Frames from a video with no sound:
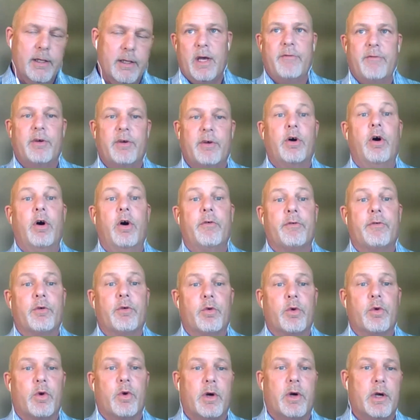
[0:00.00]
having all the
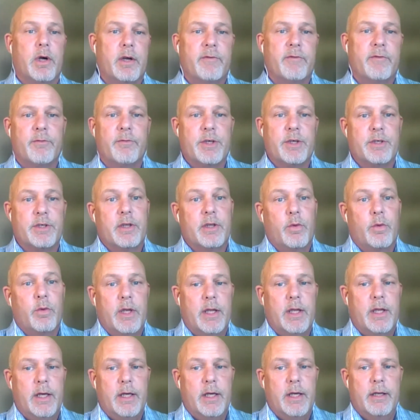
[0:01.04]
required information that we
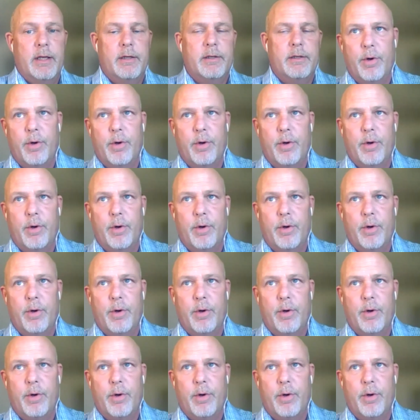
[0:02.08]
need,